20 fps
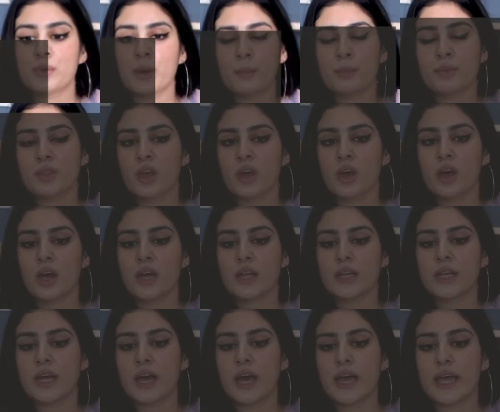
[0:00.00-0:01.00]
In
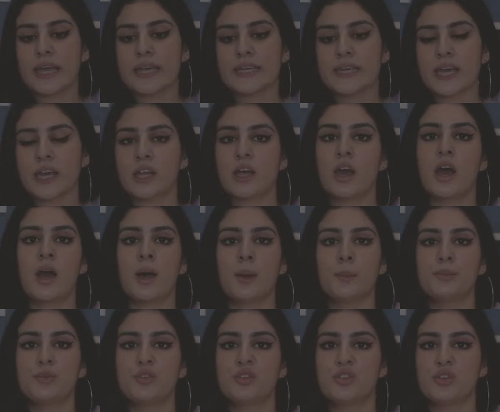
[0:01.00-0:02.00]
Ramadan, I get
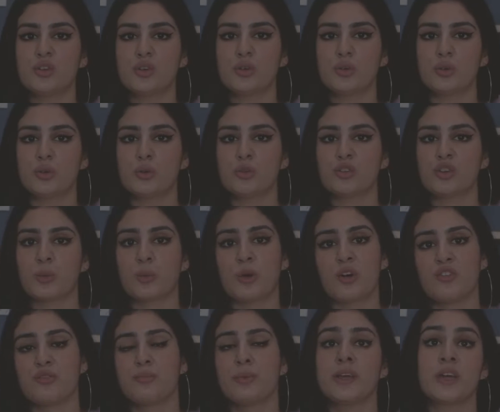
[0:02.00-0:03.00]
up to drop
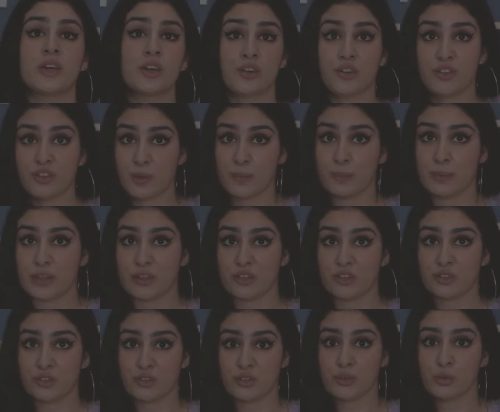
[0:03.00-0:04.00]
off my younger
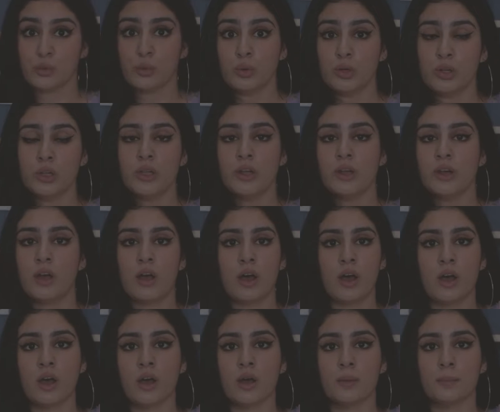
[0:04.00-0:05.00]
siblings to school.
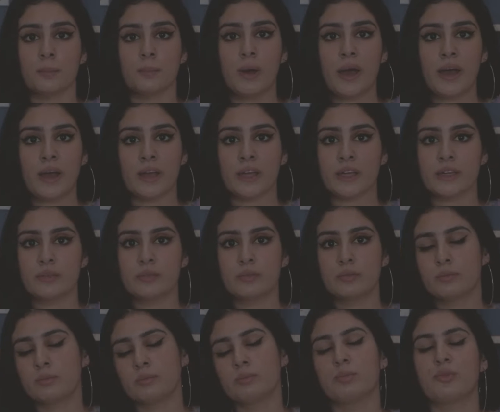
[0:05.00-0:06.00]

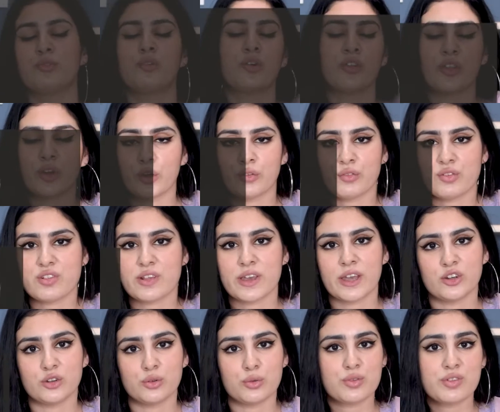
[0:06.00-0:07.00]
Before that, obviously,
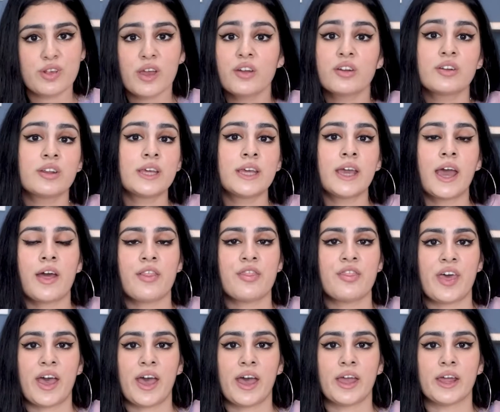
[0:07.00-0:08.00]
I do sahri,
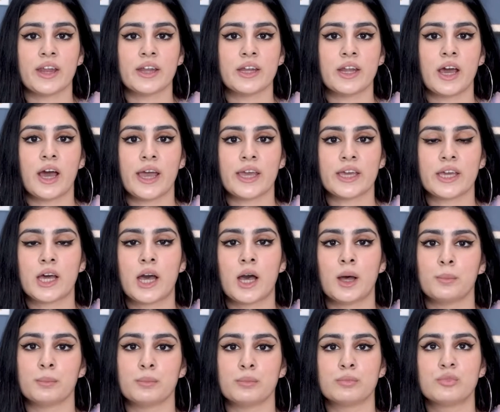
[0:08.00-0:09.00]
and then I
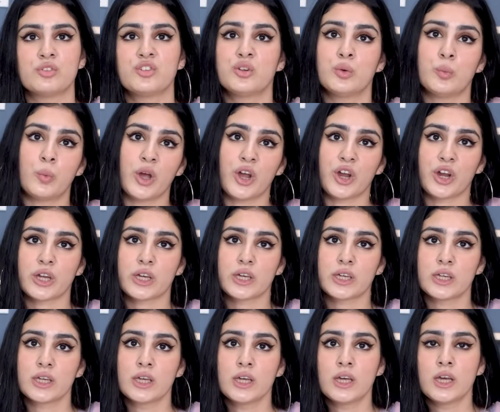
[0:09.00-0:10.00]
come to
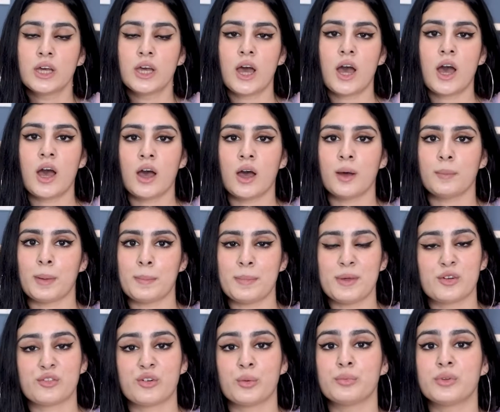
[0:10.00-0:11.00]
work. I'm
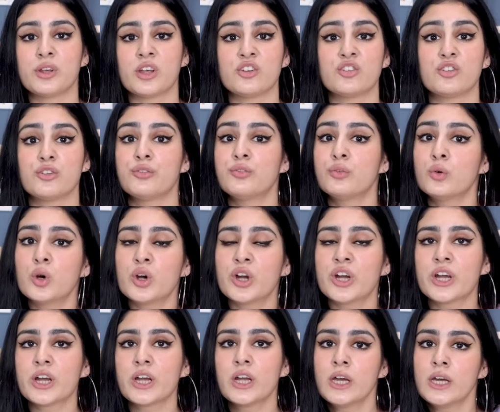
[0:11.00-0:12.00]
here from 10 to
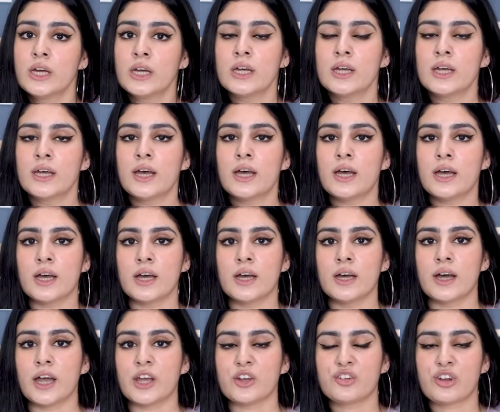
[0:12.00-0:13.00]
4.
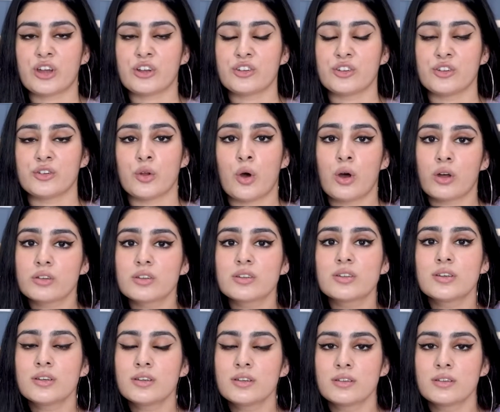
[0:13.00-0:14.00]
I try to not